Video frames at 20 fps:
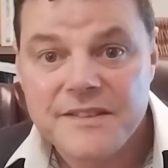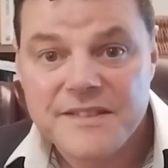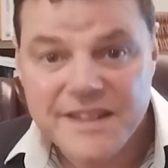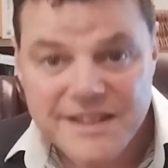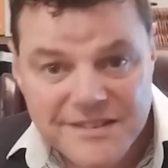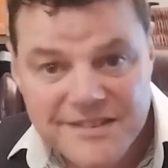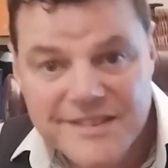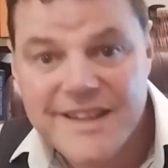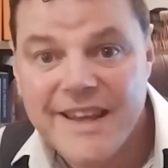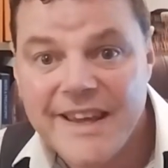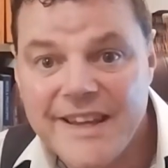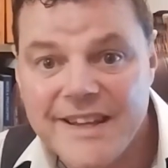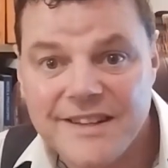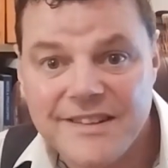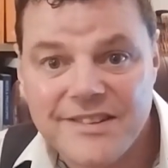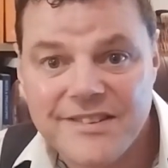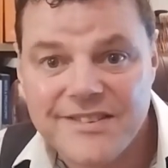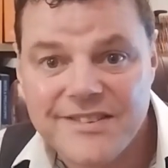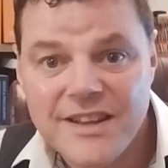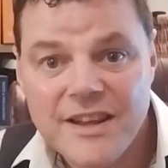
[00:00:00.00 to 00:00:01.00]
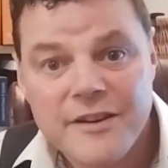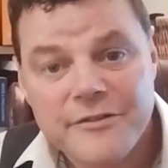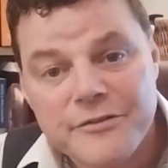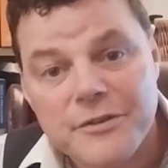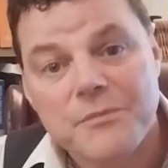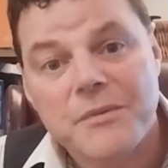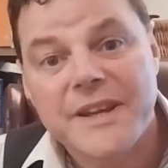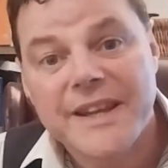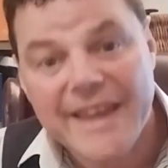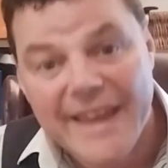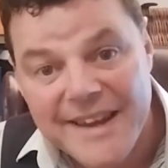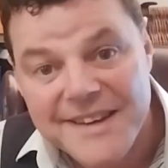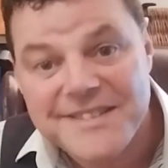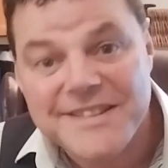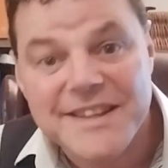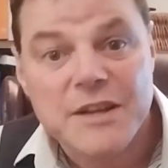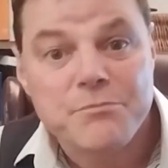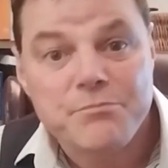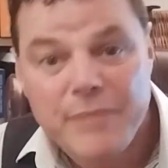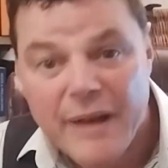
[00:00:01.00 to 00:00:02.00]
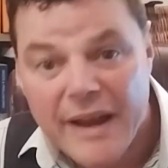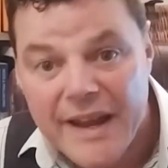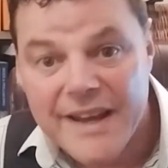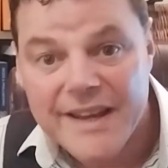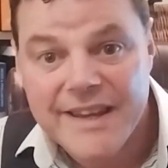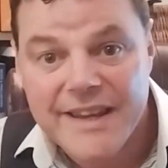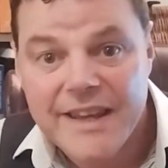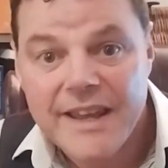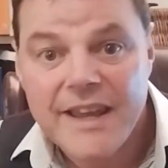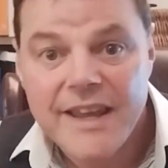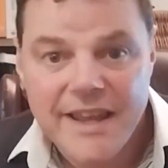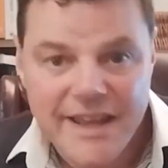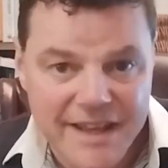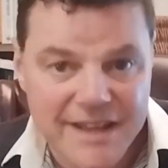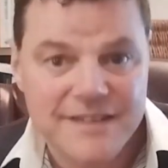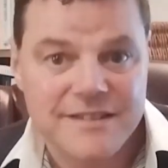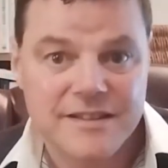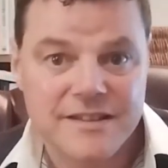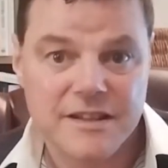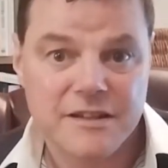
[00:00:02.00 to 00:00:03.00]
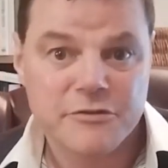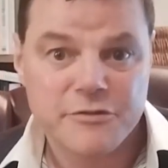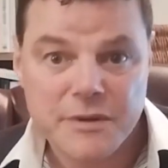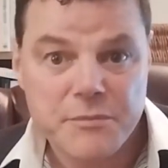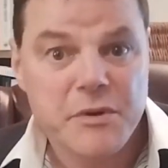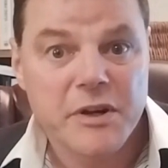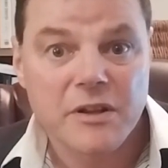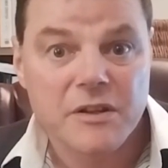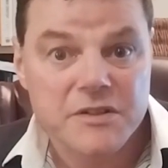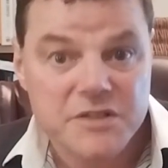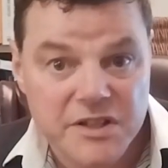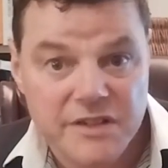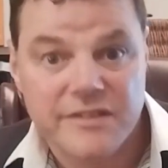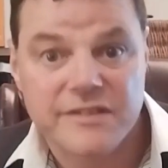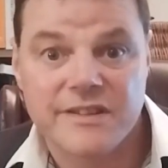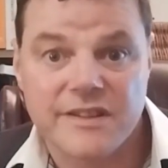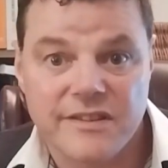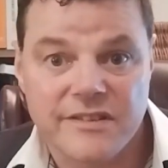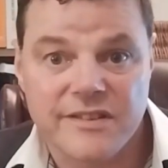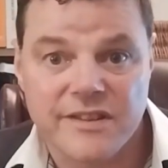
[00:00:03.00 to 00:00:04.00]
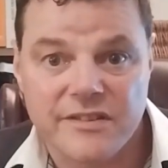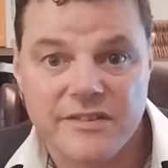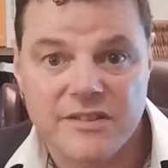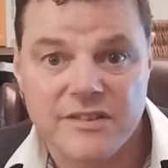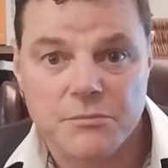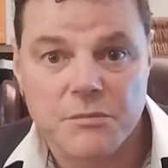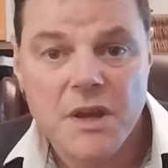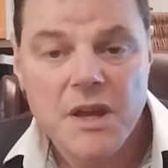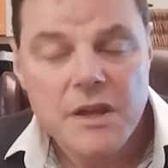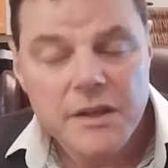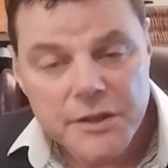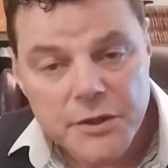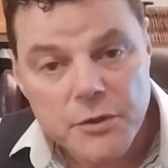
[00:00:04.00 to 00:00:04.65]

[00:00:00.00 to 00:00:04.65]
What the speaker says: these kids from getting back into the criminal justice system.